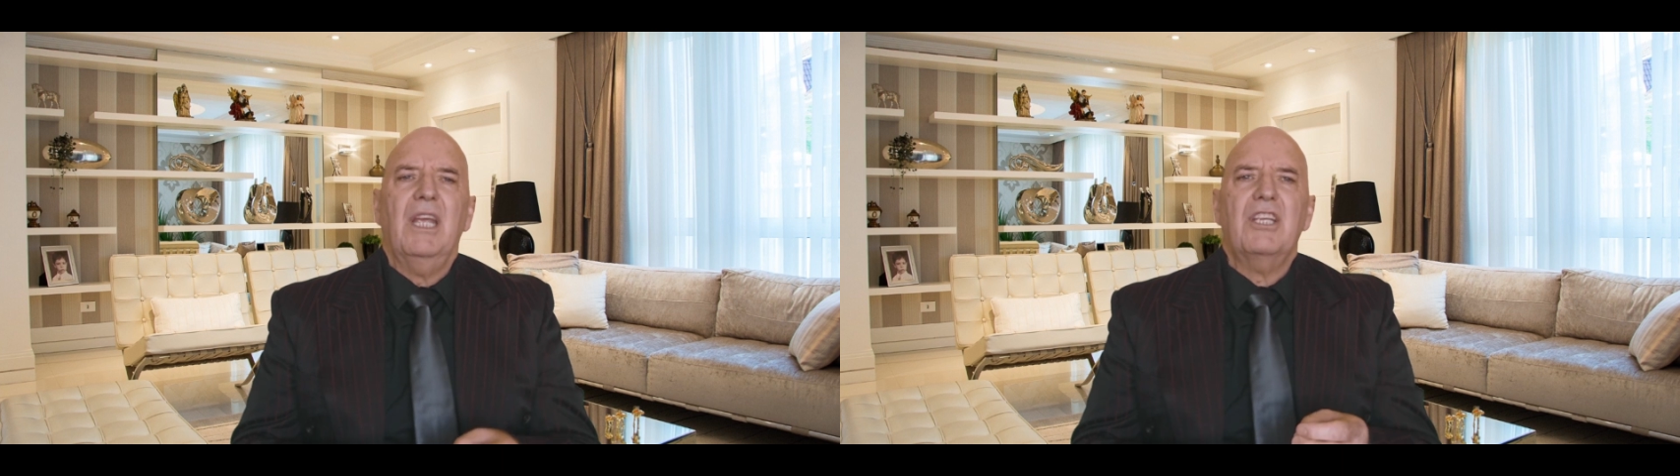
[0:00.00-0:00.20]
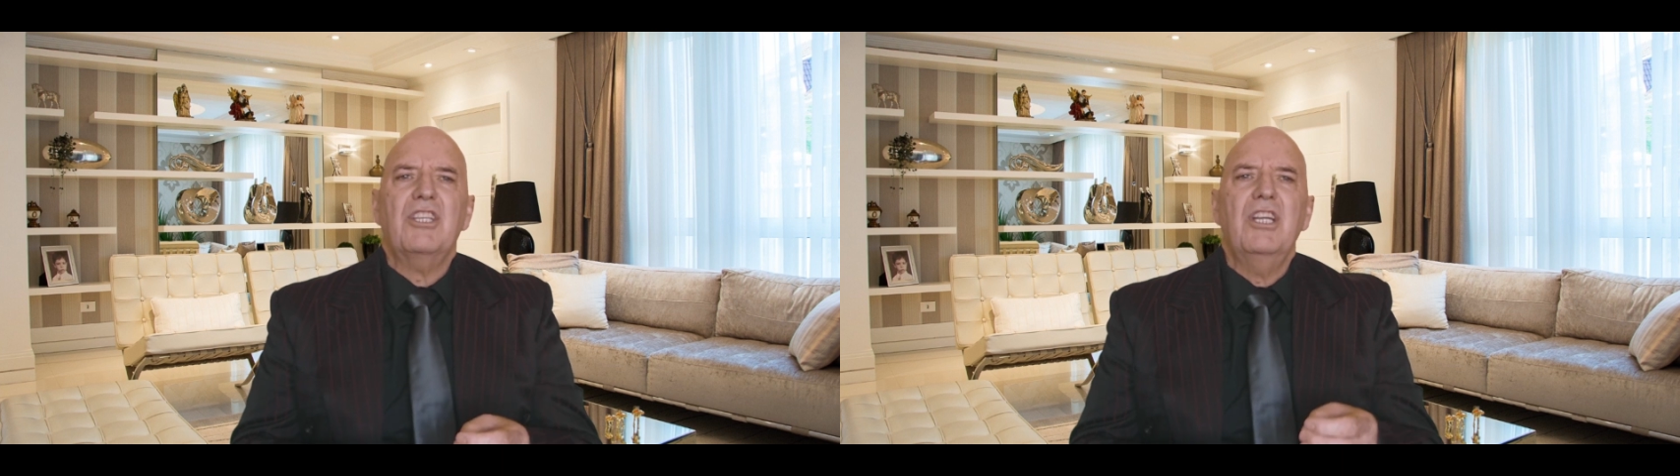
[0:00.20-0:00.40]

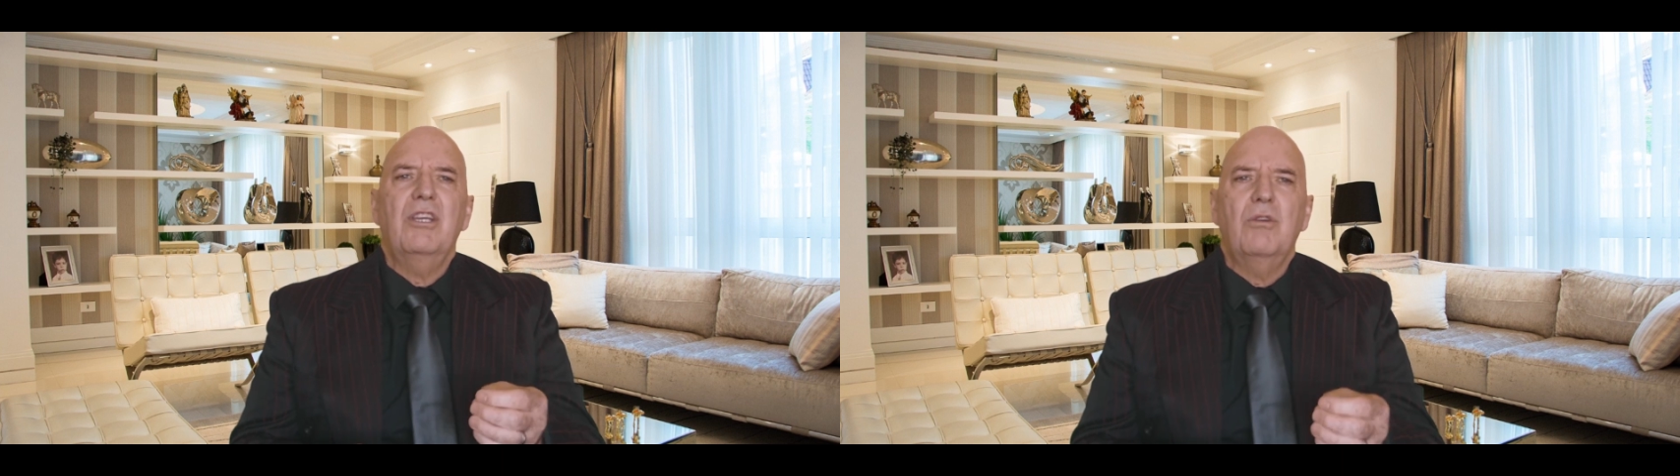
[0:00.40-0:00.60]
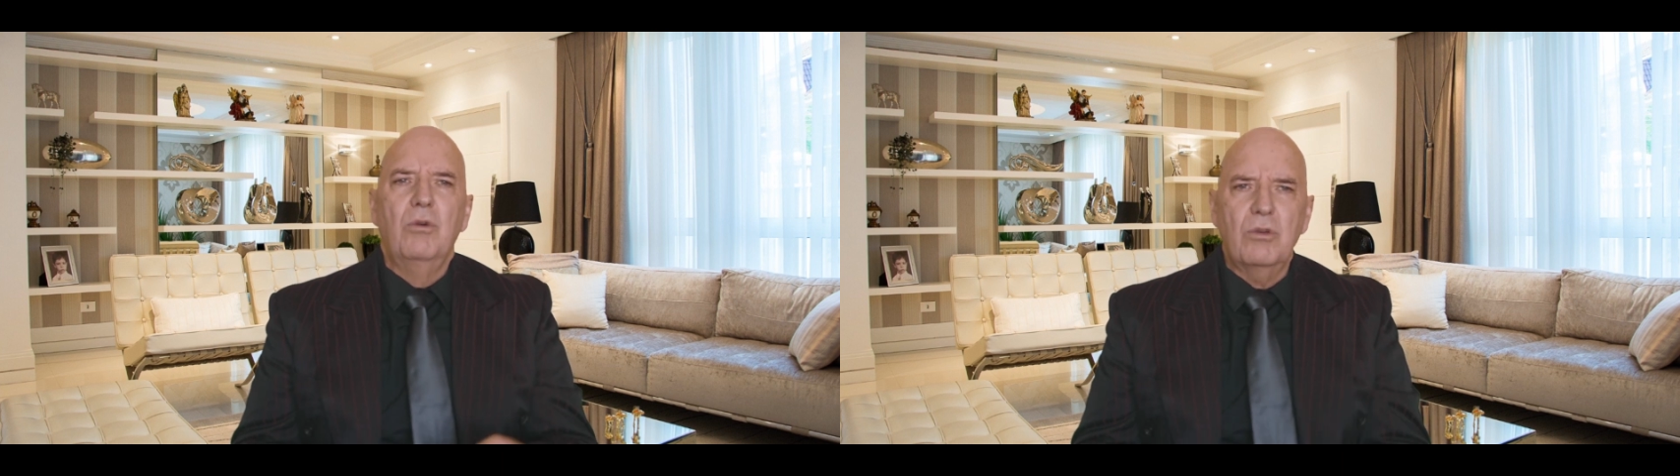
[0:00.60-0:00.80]

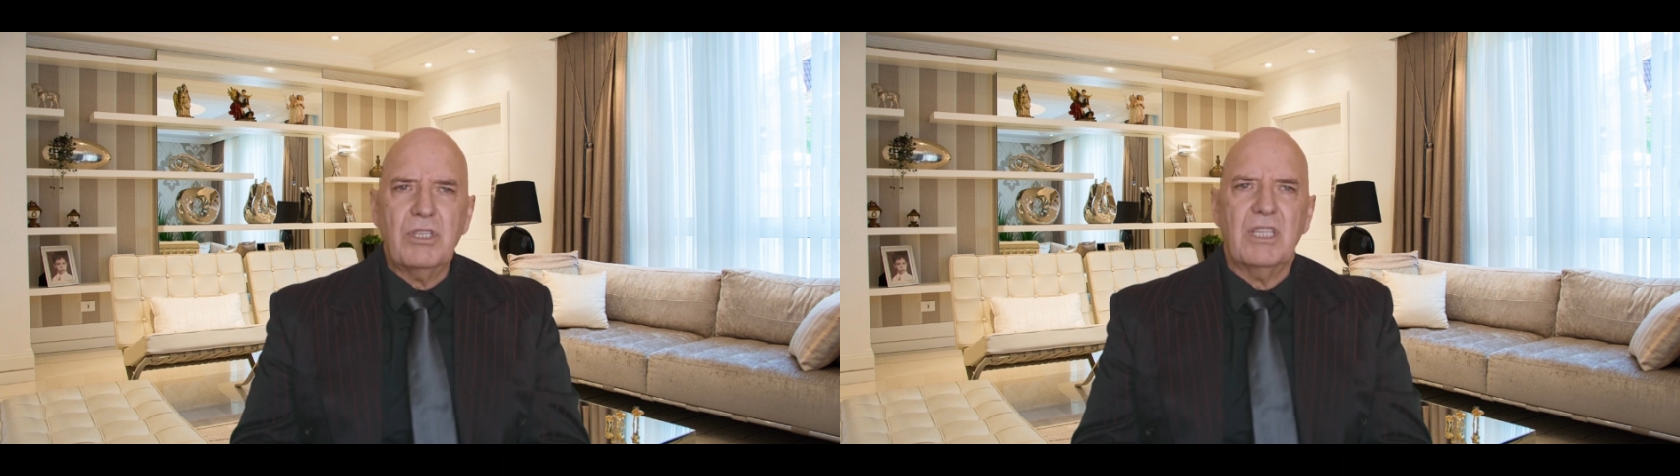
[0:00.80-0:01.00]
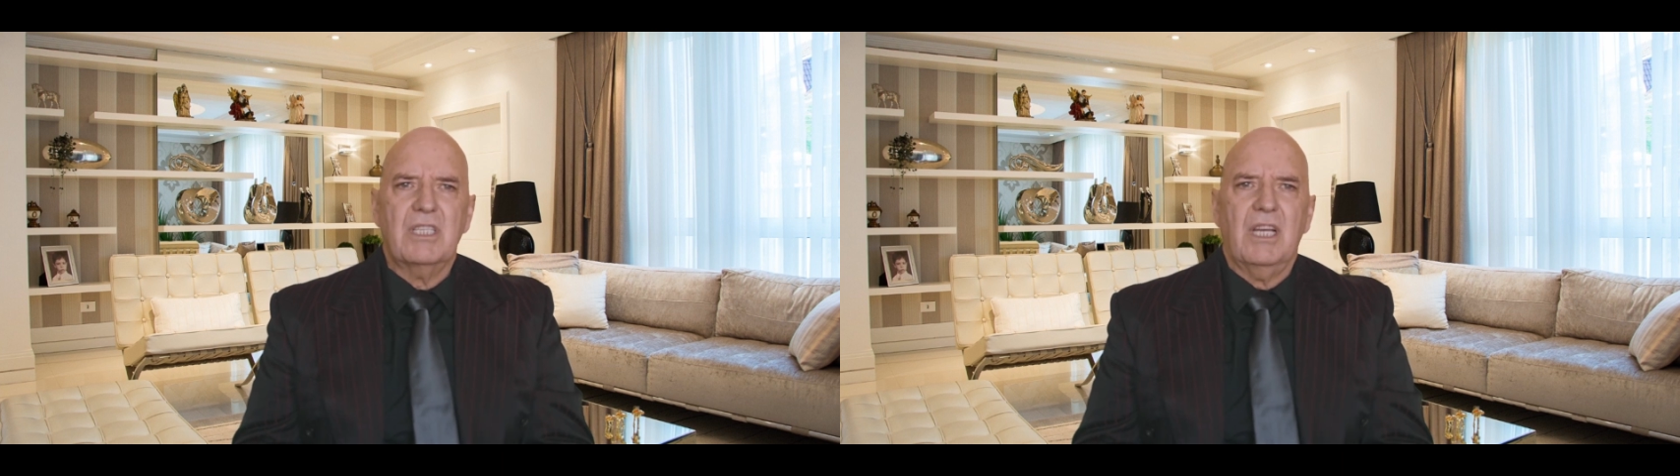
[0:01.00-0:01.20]
actually
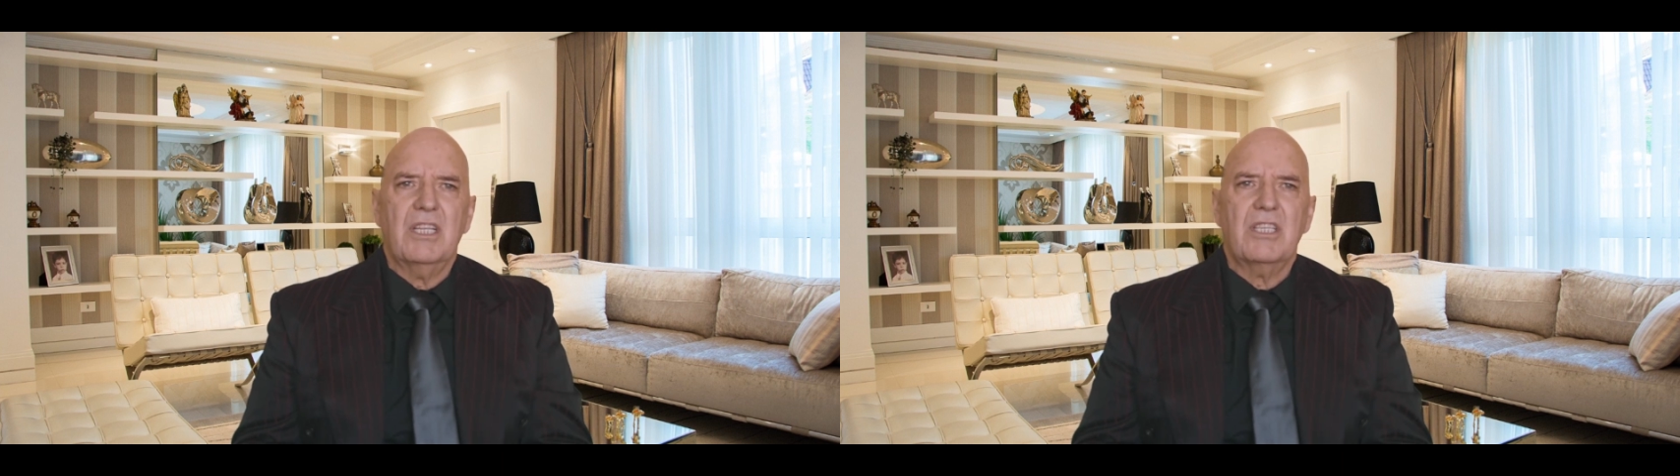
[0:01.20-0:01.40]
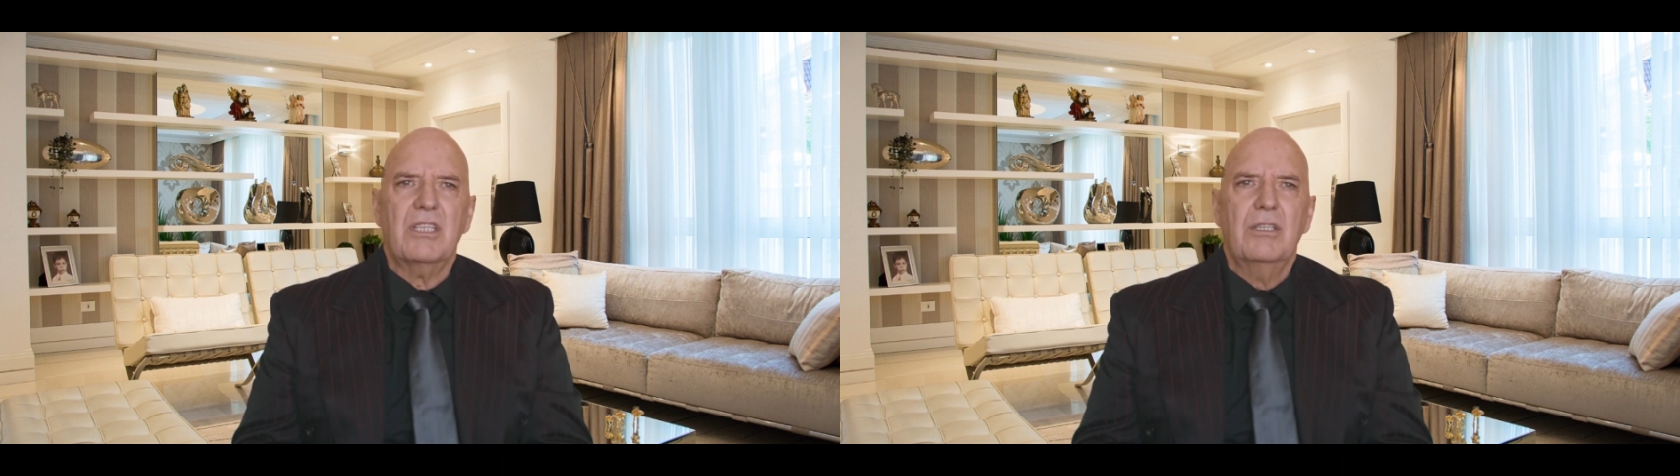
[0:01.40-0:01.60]
causes
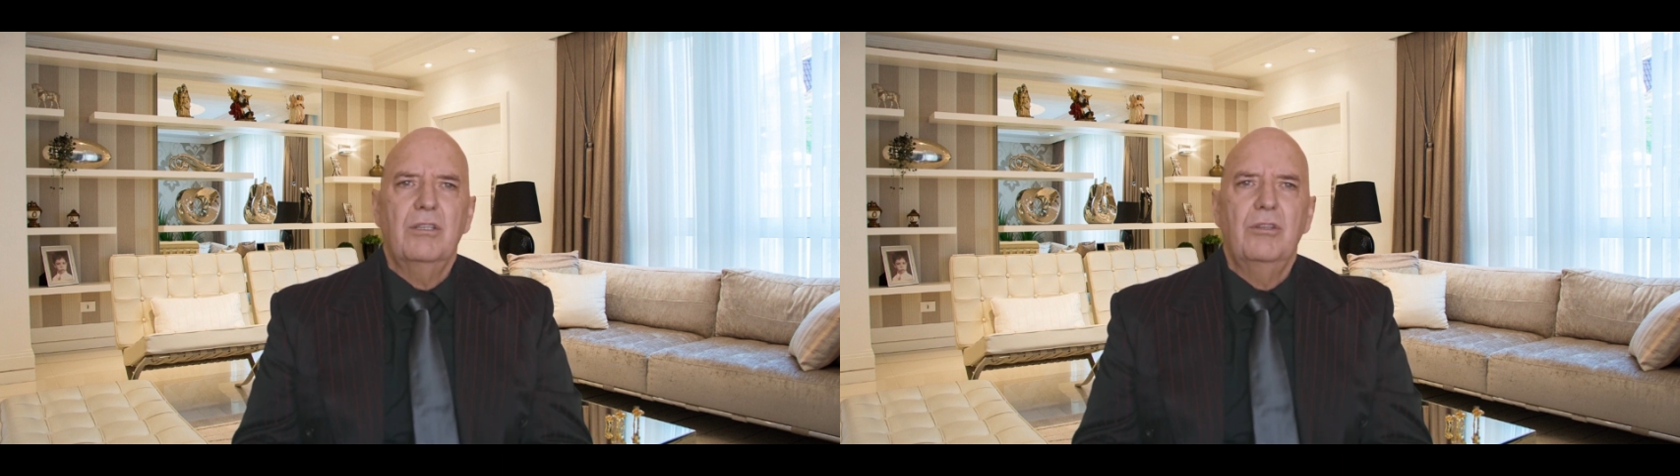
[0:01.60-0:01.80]
us